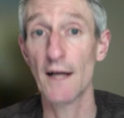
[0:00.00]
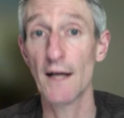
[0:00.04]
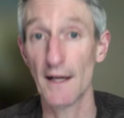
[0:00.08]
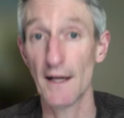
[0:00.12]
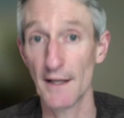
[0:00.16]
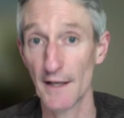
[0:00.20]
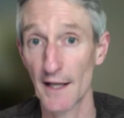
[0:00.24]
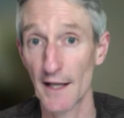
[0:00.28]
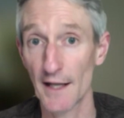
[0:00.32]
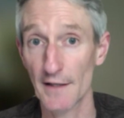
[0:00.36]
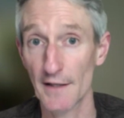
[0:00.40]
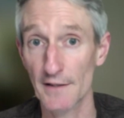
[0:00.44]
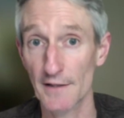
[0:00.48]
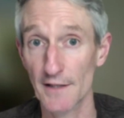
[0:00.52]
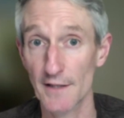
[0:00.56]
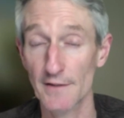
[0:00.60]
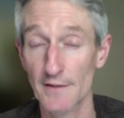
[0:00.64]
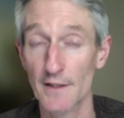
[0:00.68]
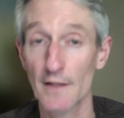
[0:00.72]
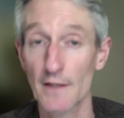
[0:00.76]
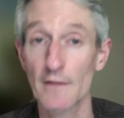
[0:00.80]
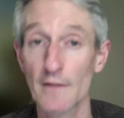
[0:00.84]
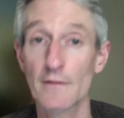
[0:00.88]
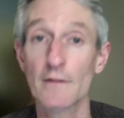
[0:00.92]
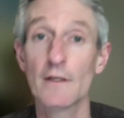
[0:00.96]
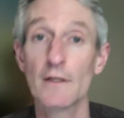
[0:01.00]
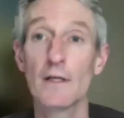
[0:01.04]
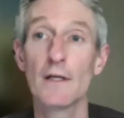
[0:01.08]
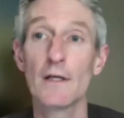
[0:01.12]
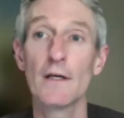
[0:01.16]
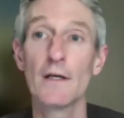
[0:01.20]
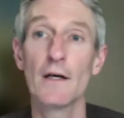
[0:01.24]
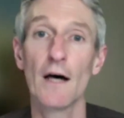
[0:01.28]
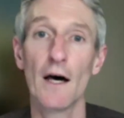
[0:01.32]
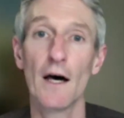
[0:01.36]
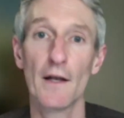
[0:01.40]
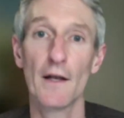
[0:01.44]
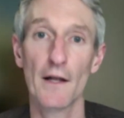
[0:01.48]
in anaesthetics,
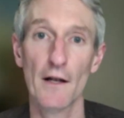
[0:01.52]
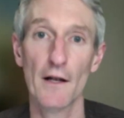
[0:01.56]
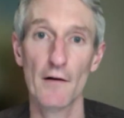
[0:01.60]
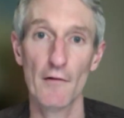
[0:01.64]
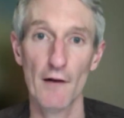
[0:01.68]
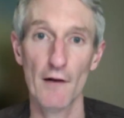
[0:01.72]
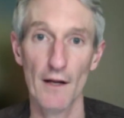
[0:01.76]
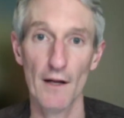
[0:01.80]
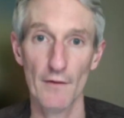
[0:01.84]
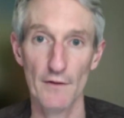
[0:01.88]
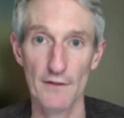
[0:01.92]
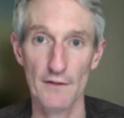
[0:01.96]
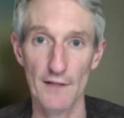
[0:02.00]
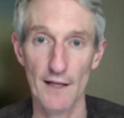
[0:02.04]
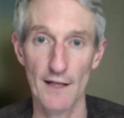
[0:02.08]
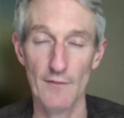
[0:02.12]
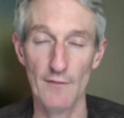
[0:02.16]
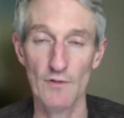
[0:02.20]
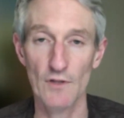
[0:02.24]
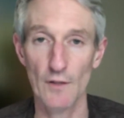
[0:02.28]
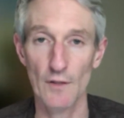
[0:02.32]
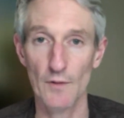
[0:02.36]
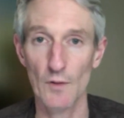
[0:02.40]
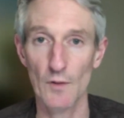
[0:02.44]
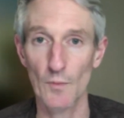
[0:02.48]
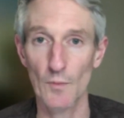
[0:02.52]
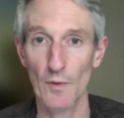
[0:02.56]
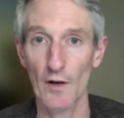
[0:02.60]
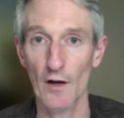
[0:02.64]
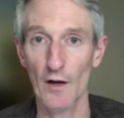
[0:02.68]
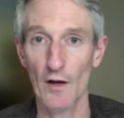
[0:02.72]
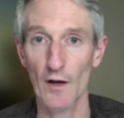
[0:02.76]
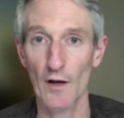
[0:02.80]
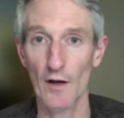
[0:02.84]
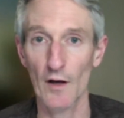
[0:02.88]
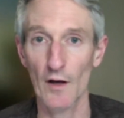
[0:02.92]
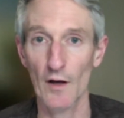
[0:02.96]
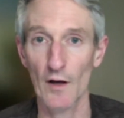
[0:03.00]
and then around the same time you
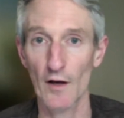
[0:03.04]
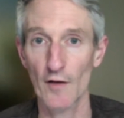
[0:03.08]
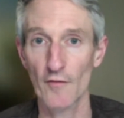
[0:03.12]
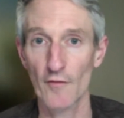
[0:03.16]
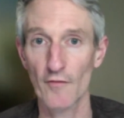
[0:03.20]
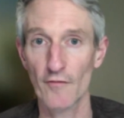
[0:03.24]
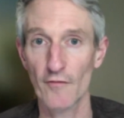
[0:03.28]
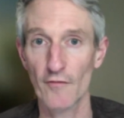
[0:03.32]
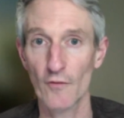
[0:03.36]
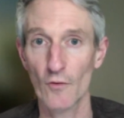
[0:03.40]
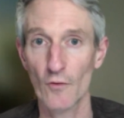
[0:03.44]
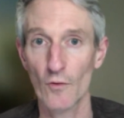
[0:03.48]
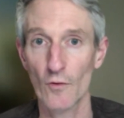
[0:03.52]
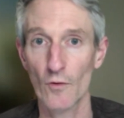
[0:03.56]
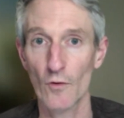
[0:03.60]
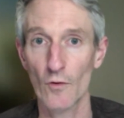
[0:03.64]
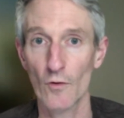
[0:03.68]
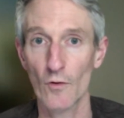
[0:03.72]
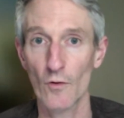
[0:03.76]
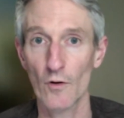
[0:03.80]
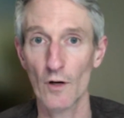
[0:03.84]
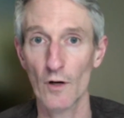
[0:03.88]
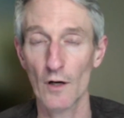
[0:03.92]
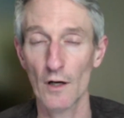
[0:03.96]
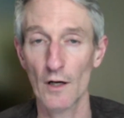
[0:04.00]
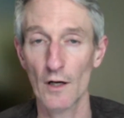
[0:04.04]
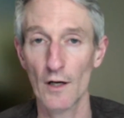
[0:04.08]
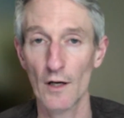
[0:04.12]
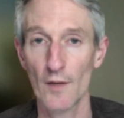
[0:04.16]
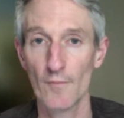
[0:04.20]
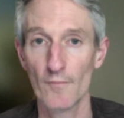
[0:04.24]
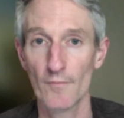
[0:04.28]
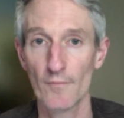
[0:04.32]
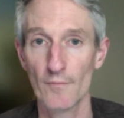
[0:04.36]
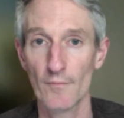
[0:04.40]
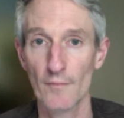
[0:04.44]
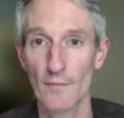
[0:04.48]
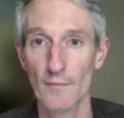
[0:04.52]
apply for
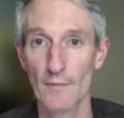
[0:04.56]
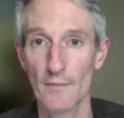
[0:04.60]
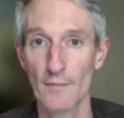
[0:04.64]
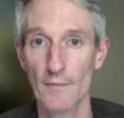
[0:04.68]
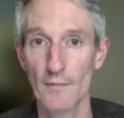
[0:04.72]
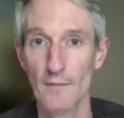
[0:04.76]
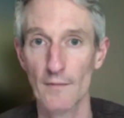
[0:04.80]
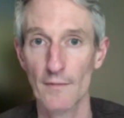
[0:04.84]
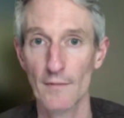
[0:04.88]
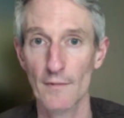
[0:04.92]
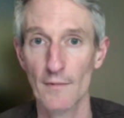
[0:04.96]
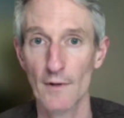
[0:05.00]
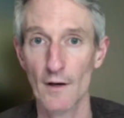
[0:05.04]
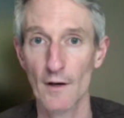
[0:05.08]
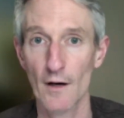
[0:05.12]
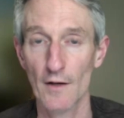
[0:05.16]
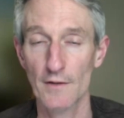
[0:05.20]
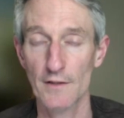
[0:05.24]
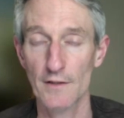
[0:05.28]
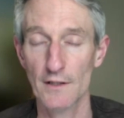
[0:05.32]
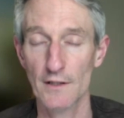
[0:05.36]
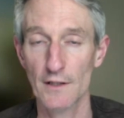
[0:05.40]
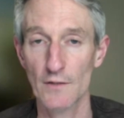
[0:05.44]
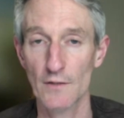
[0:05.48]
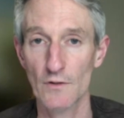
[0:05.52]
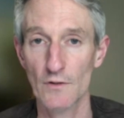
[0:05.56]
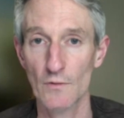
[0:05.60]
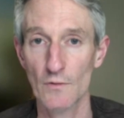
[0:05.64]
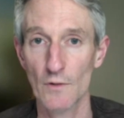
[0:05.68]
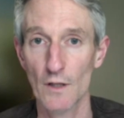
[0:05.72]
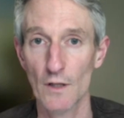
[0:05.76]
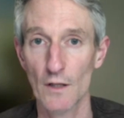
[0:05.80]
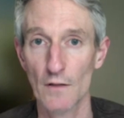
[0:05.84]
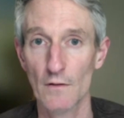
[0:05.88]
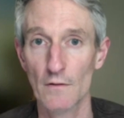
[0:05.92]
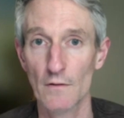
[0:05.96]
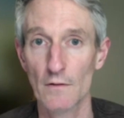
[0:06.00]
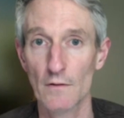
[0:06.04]
ITU as well.
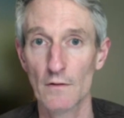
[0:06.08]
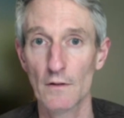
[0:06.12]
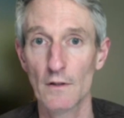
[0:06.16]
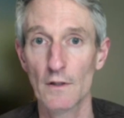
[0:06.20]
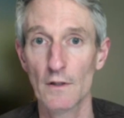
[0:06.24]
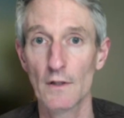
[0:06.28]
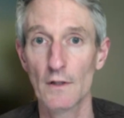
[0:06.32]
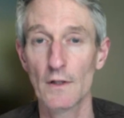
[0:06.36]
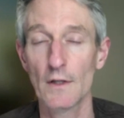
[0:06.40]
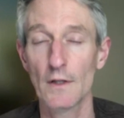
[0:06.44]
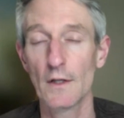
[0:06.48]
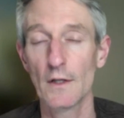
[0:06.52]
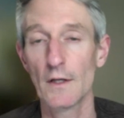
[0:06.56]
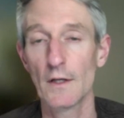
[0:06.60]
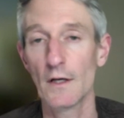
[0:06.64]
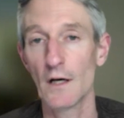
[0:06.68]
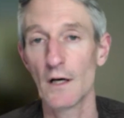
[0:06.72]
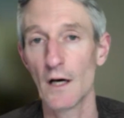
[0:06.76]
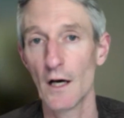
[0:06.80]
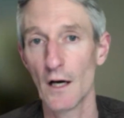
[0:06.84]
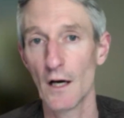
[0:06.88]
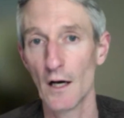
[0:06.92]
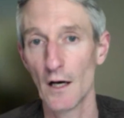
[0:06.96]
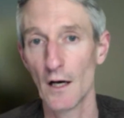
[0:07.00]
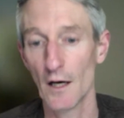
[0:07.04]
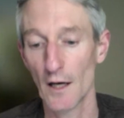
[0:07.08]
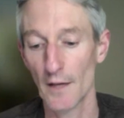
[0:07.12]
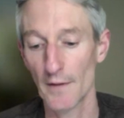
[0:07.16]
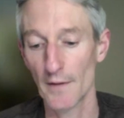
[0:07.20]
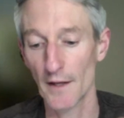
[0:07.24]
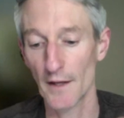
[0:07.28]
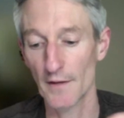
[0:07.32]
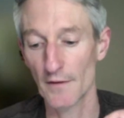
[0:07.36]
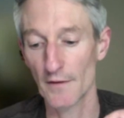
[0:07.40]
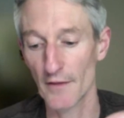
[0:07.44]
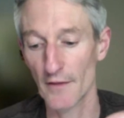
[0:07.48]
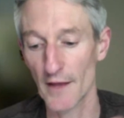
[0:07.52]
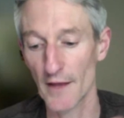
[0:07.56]
And
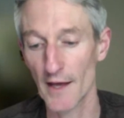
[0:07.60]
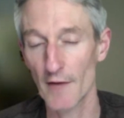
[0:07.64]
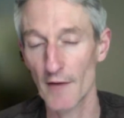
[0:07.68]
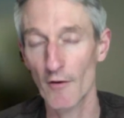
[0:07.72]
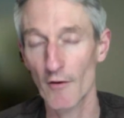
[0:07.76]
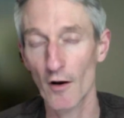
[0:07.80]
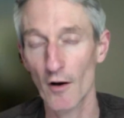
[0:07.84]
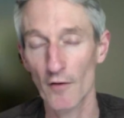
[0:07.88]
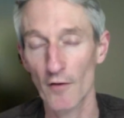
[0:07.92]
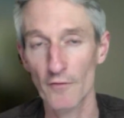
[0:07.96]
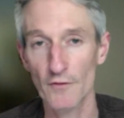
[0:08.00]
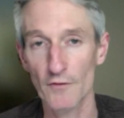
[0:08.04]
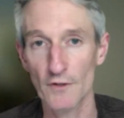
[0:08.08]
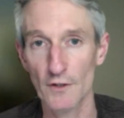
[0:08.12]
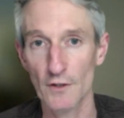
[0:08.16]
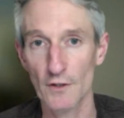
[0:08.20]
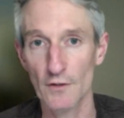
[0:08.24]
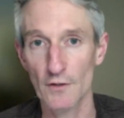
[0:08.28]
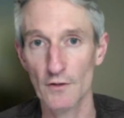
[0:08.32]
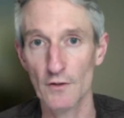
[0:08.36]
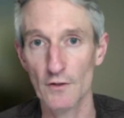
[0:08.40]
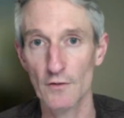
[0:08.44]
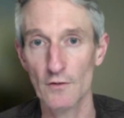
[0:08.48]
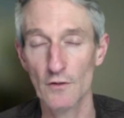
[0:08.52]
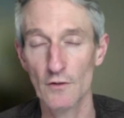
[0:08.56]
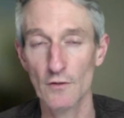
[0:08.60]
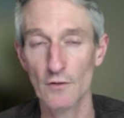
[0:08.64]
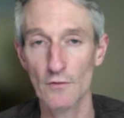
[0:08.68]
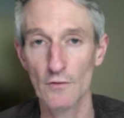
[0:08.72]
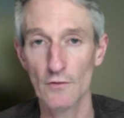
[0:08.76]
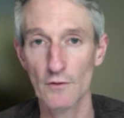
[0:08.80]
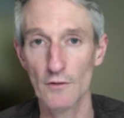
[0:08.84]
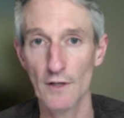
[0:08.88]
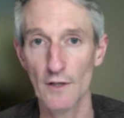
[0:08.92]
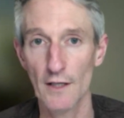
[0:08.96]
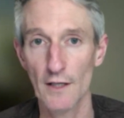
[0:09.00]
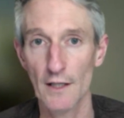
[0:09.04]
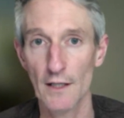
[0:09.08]
then thereafter you do dual
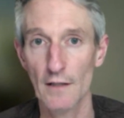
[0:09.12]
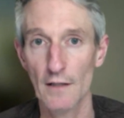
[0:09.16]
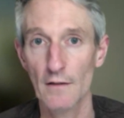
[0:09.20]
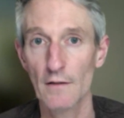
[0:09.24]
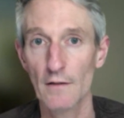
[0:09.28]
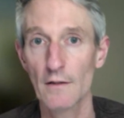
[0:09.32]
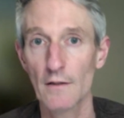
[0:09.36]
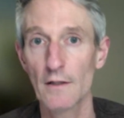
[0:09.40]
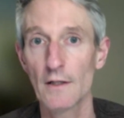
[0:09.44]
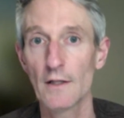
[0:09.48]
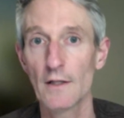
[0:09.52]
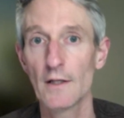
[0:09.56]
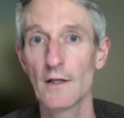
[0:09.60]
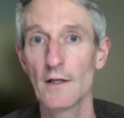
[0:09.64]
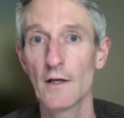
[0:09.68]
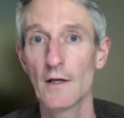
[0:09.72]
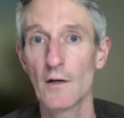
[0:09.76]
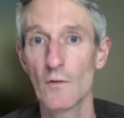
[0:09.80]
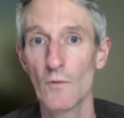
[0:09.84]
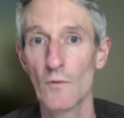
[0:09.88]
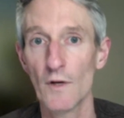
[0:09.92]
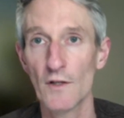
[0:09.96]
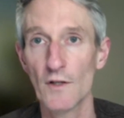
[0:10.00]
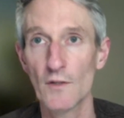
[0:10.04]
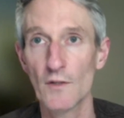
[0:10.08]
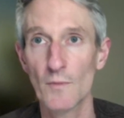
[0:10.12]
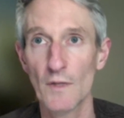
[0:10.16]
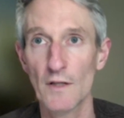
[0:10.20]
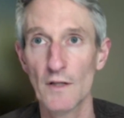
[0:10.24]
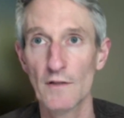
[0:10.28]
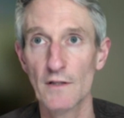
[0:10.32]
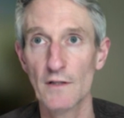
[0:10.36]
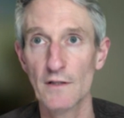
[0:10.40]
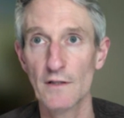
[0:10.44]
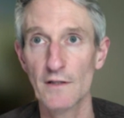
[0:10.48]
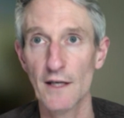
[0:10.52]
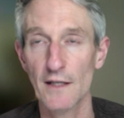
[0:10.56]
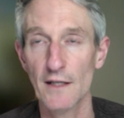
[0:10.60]
training, which means it
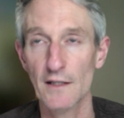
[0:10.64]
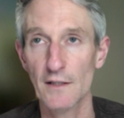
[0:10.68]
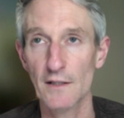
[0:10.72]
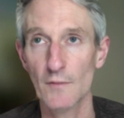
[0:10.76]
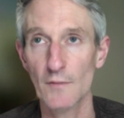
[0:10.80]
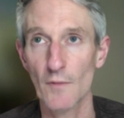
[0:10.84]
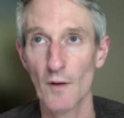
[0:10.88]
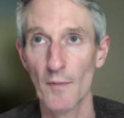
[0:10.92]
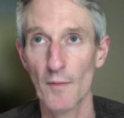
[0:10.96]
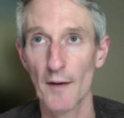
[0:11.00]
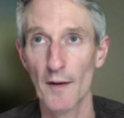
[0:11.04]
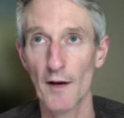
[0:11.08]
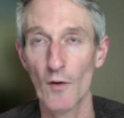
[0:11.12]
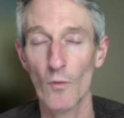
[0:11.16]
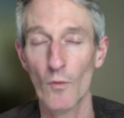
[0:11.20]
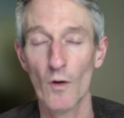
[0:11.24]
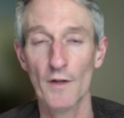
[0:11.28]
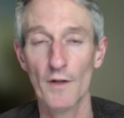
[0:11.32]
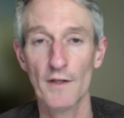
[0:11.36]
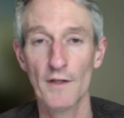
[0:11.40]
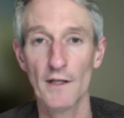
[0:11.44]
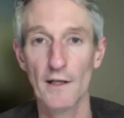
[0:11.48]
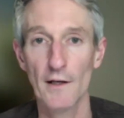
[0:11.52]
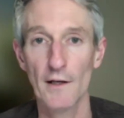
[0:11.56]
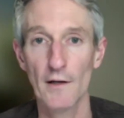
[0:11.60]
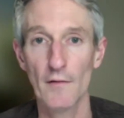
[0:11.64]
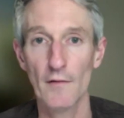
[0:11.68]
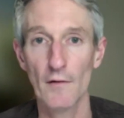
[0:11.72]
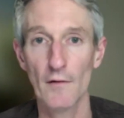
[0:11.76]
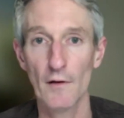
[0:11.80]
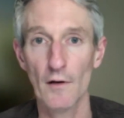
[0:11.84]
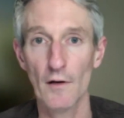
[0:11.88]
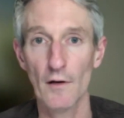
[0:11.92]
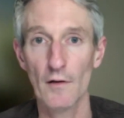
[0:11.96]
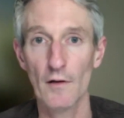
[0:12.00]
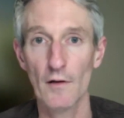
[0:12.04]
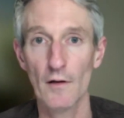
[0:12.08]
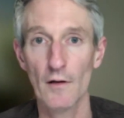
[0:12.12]
takes about 1 year
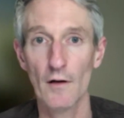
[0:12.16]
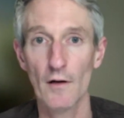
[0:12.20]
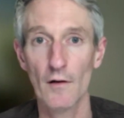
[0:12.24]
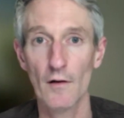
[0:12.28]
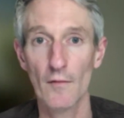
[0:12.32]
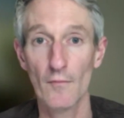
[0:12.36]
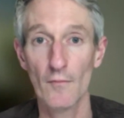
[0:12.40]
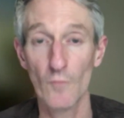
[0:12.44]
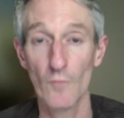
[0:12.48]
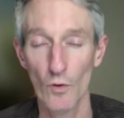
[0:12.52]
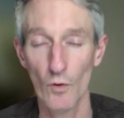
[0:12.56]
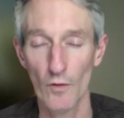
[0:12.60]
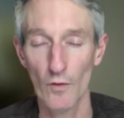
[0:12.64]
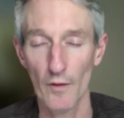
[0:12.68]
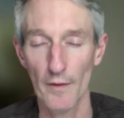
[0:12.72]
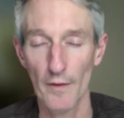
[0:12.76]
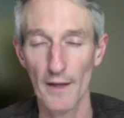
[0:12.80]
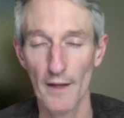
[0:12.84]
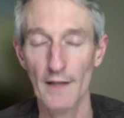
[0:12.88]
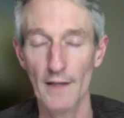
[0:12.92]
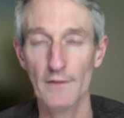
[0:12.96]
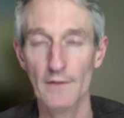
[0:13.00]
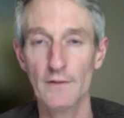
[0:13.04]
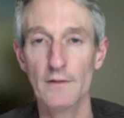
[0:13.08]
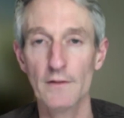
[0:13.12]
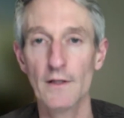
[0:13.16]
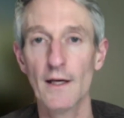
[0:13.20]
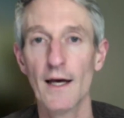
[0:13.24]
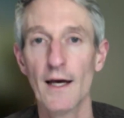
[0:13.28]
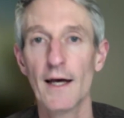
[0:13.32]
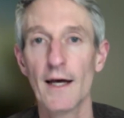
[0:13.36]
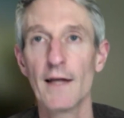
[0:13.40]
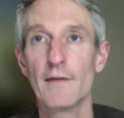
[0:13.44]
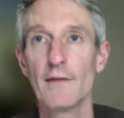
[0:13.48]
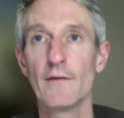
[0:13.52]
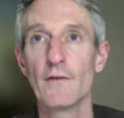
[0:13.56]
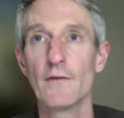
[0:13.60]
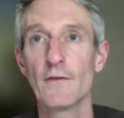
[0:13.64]
more than that.
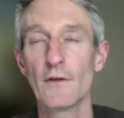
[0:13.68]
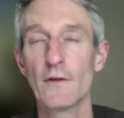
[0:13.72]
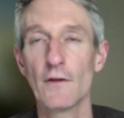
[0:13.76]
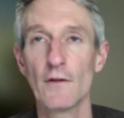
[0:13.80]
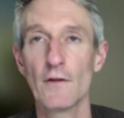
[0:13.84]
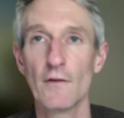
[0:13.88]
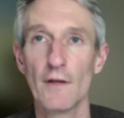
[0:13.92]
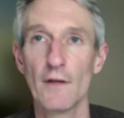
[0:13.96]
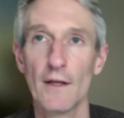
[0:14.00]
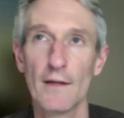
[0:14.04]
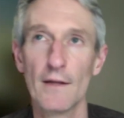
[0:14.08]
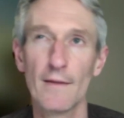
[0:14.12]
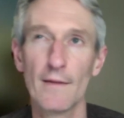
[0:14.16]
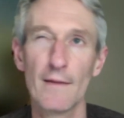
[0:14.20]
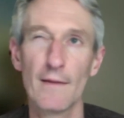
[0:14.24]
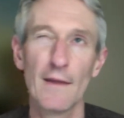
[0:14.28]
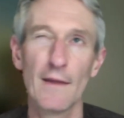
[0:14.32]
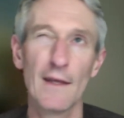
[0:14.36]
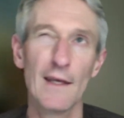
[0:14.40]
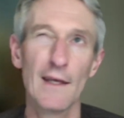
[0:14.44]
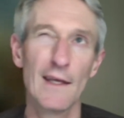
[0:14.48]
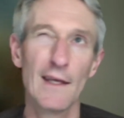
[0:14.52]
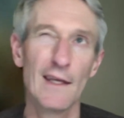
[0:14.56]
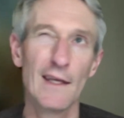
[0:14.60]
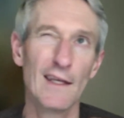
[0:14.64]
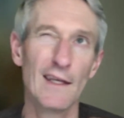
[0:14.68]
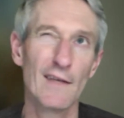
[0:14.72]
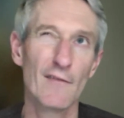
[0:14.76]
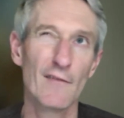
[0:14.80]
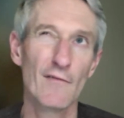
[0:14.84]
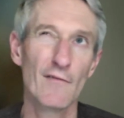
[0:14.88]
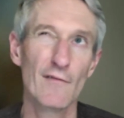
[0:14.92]
And in the